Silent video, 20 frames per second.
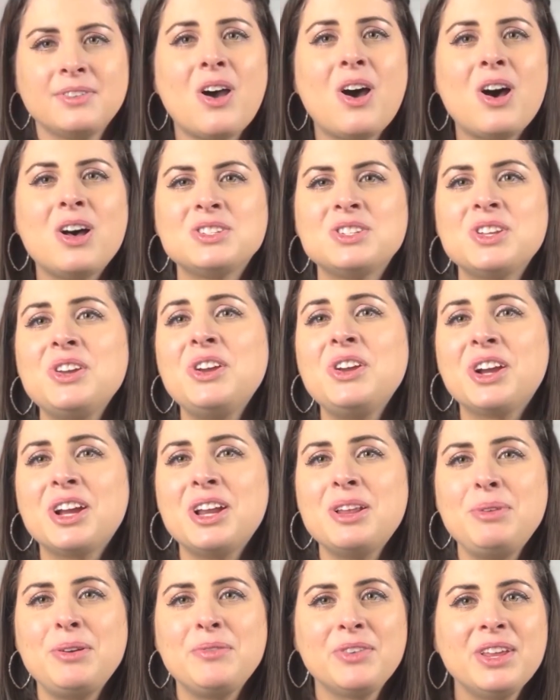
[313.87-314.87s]
Also, you're going
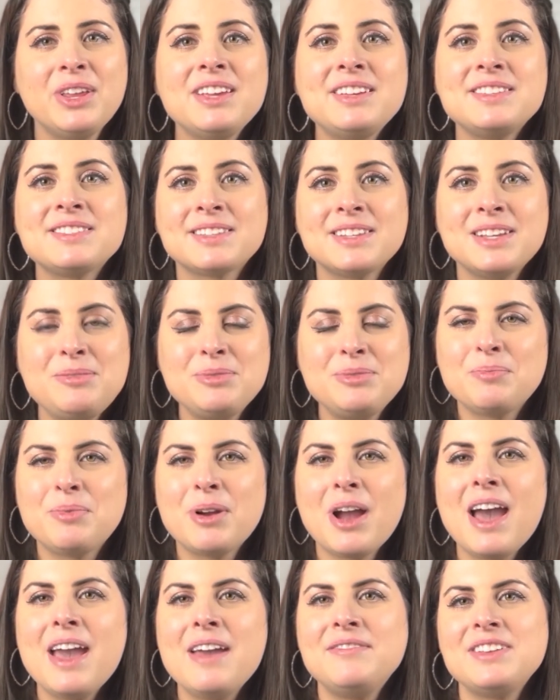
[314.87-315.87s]
to be really sleep
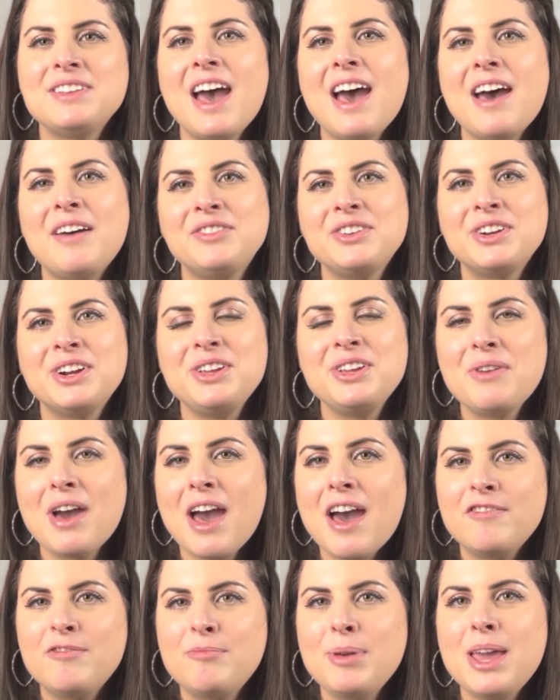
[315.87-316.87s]
deprived after you
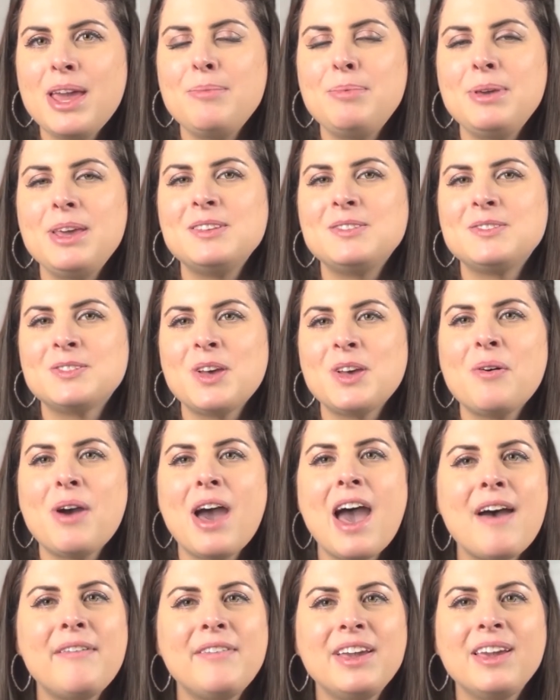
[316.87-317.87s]
have babies, so
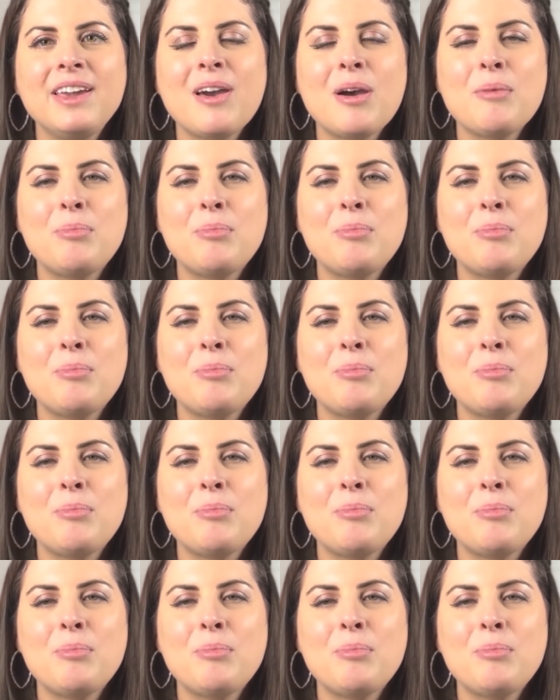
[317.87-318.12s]
having a